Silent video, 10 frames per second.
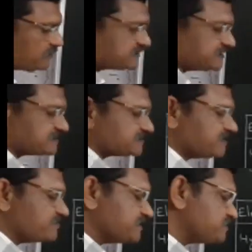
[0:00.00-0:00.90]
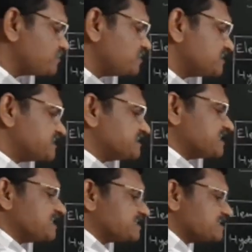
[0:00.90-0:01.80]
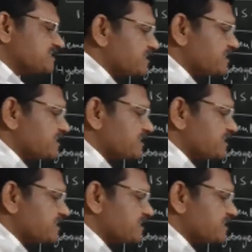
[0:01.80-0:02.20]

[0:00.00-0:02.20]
is 6. That means 6 electrons are